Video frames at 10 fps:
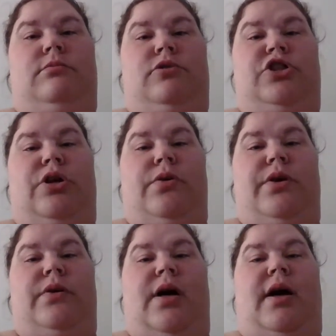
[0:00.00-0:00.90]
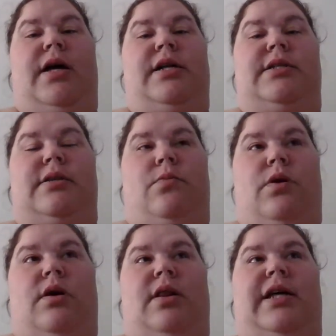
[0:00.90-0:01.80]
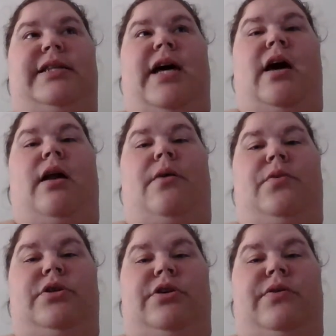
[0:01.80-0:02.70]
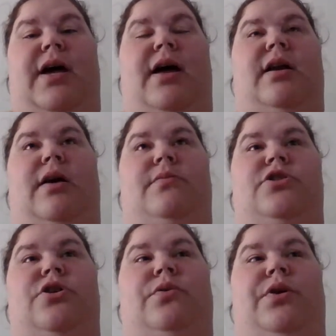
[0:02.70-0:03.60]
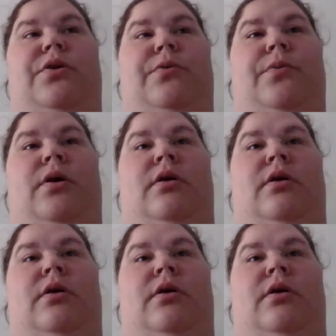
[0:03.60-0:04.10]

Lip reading: show you guys and whatnot like that, I will do that, and I will show you,